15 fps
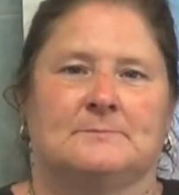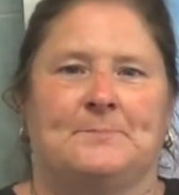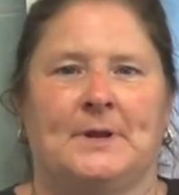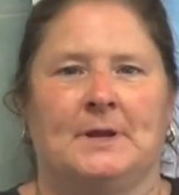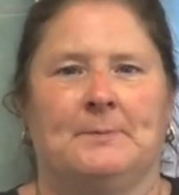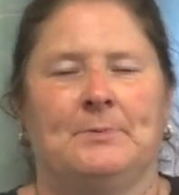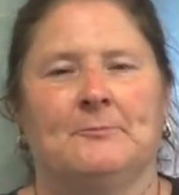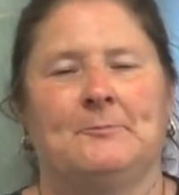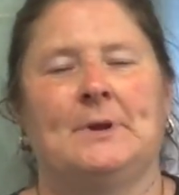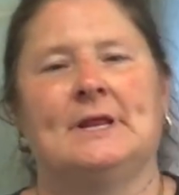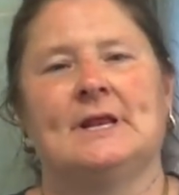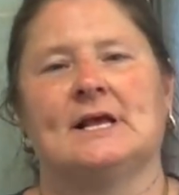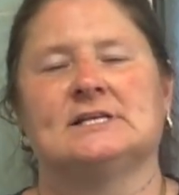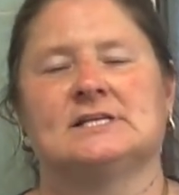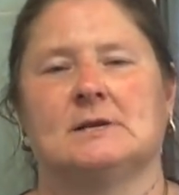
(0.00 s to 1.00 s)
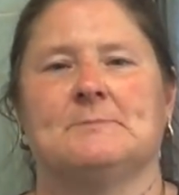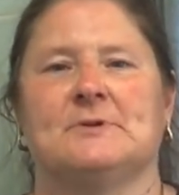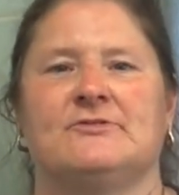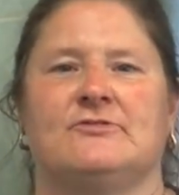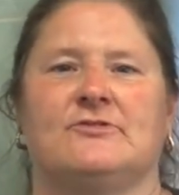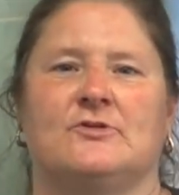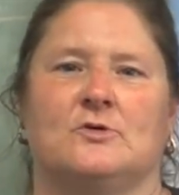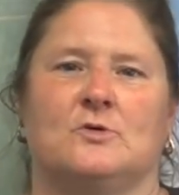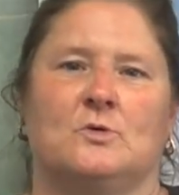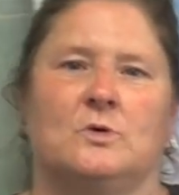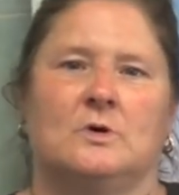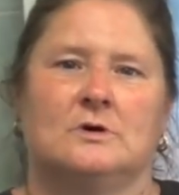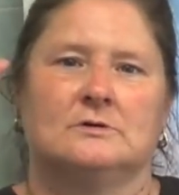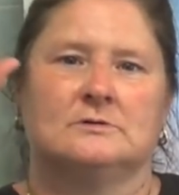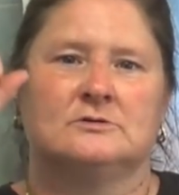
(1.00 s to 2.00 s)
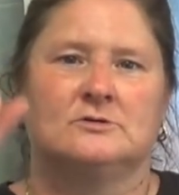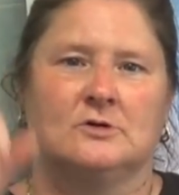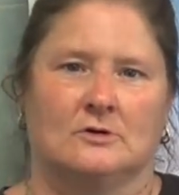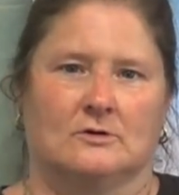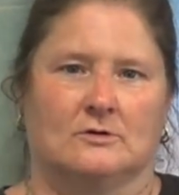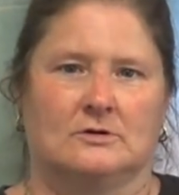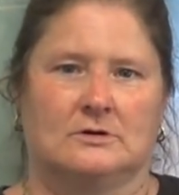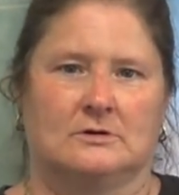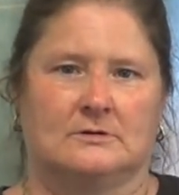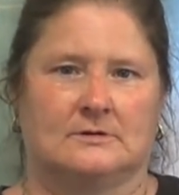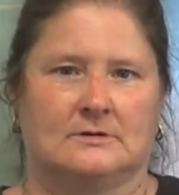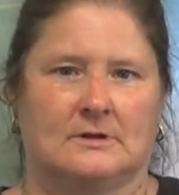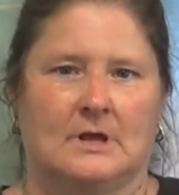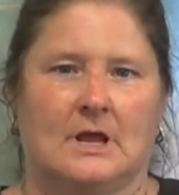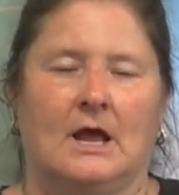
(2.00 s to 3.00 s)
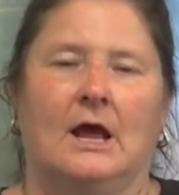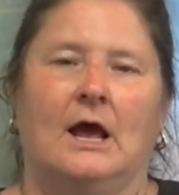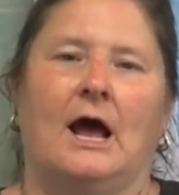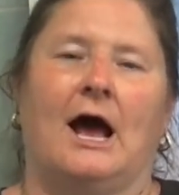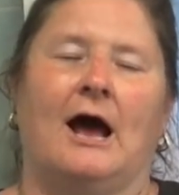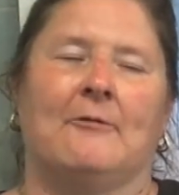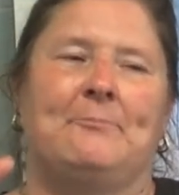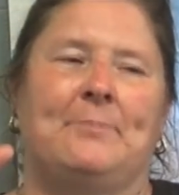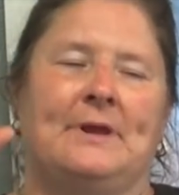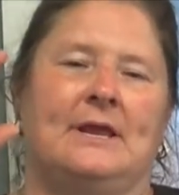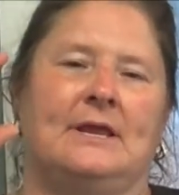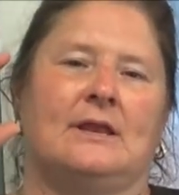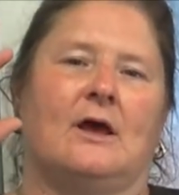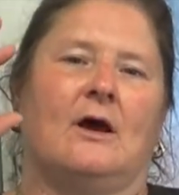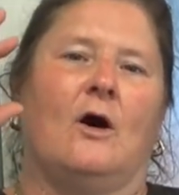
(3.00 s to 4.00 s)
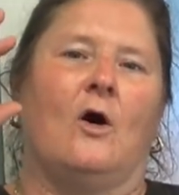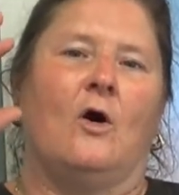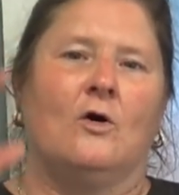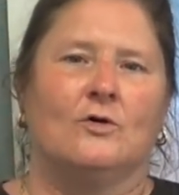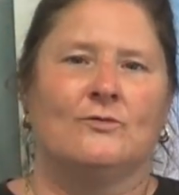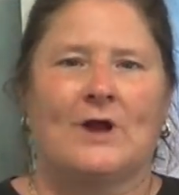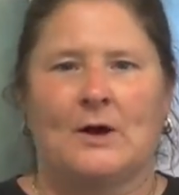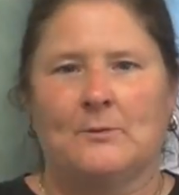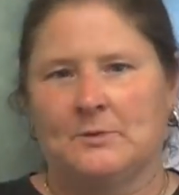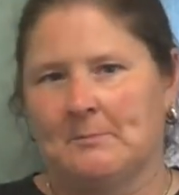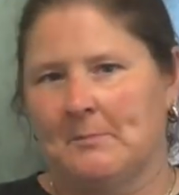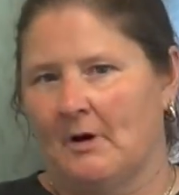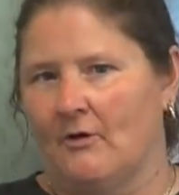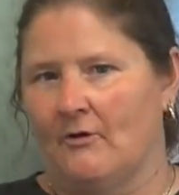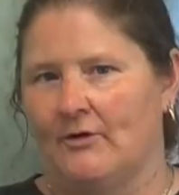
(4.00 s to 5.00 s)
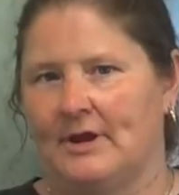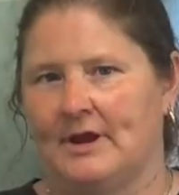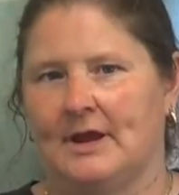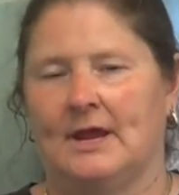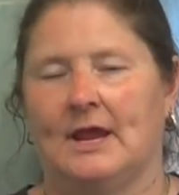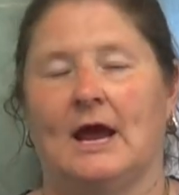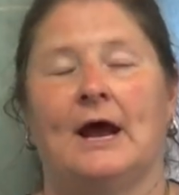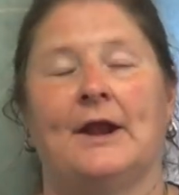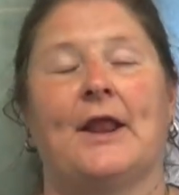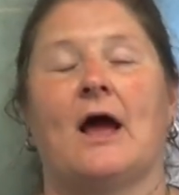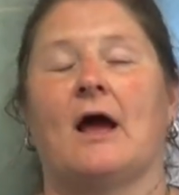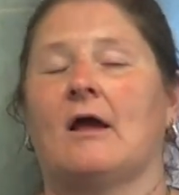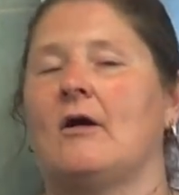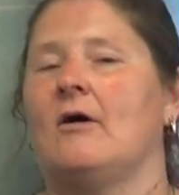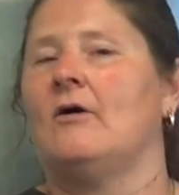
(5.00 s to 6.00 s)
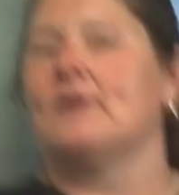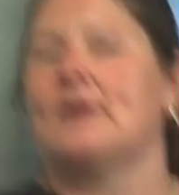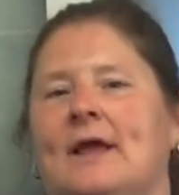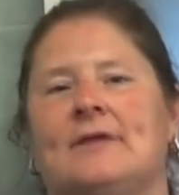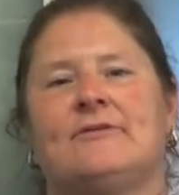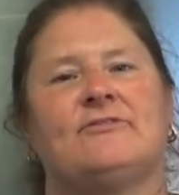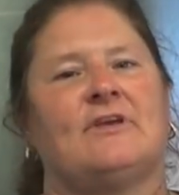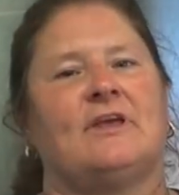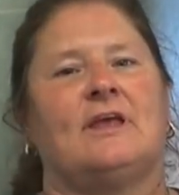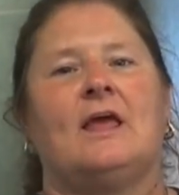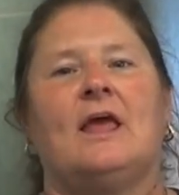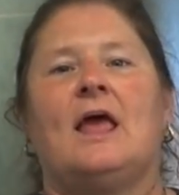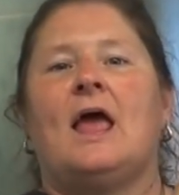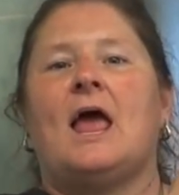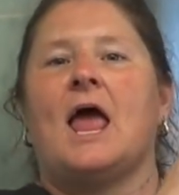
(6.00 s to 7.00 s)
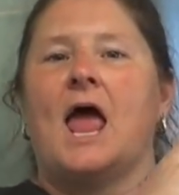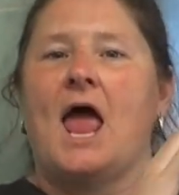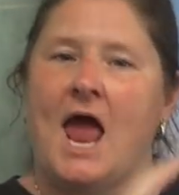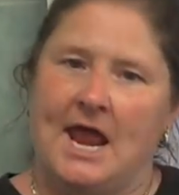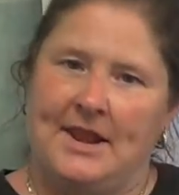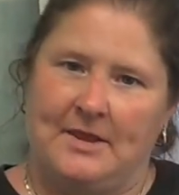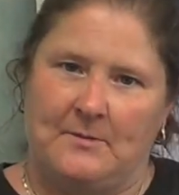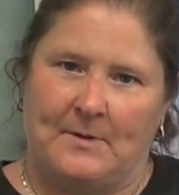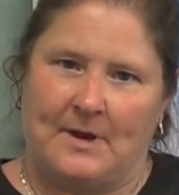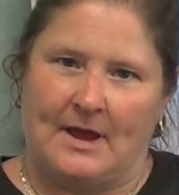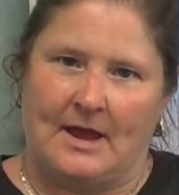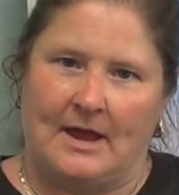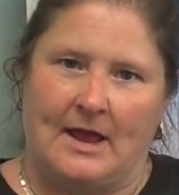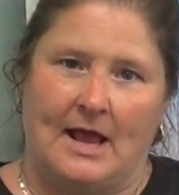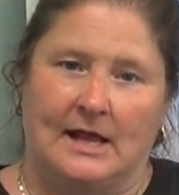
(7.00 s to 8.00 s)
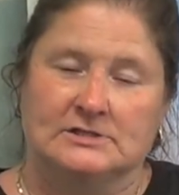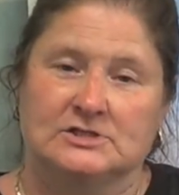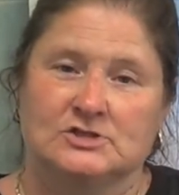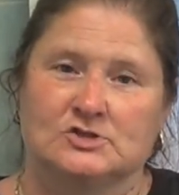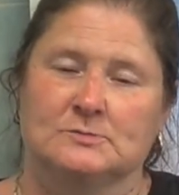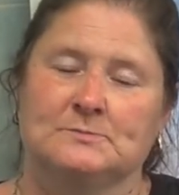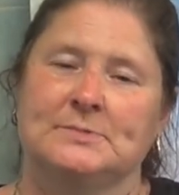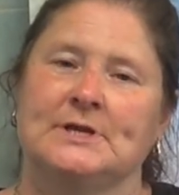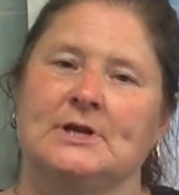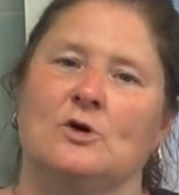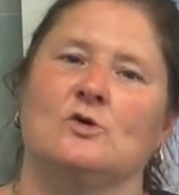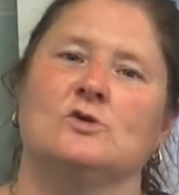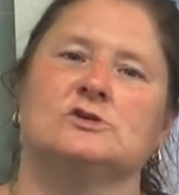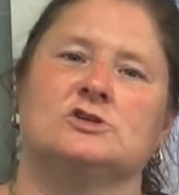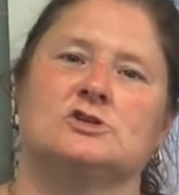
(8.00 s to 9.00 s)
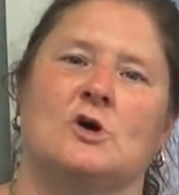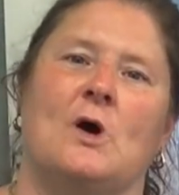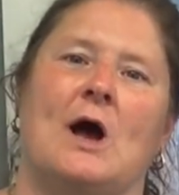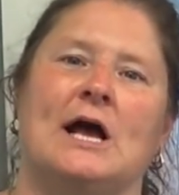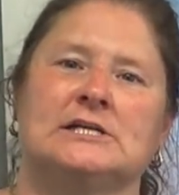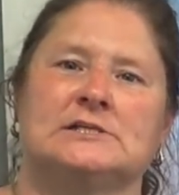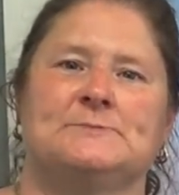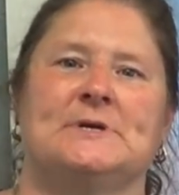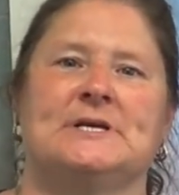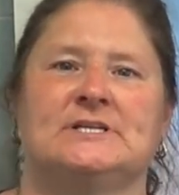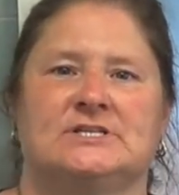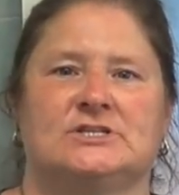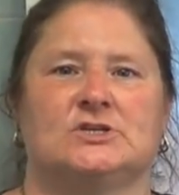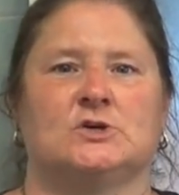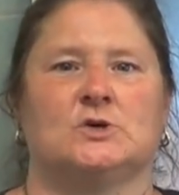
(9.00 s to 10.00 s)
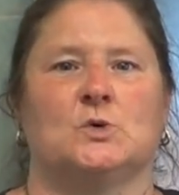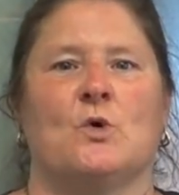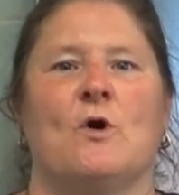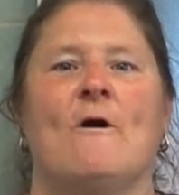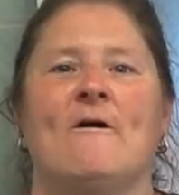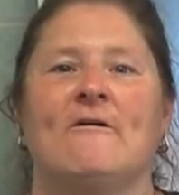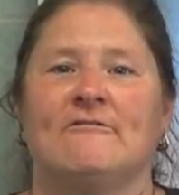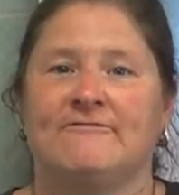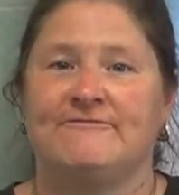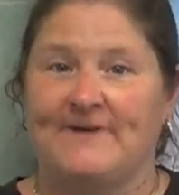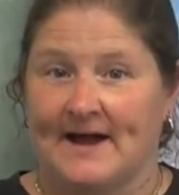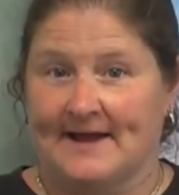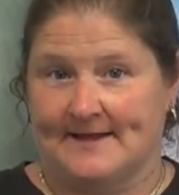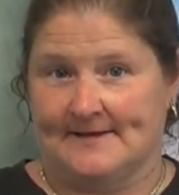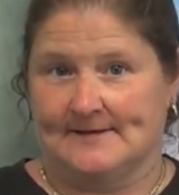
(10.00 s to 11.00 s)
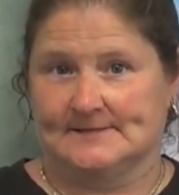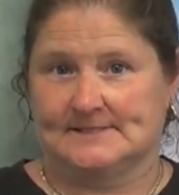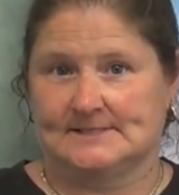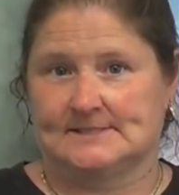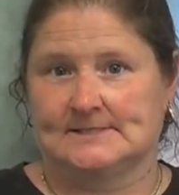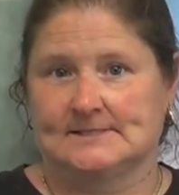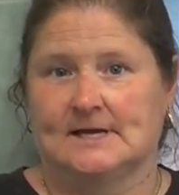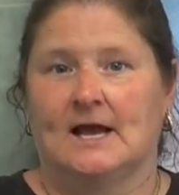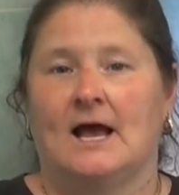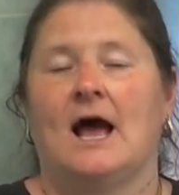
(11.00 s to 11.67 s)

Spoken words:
People have been asking me to do duck. I've been all around the market and I can't get it anywhere. And somebody also asked me to do faggots.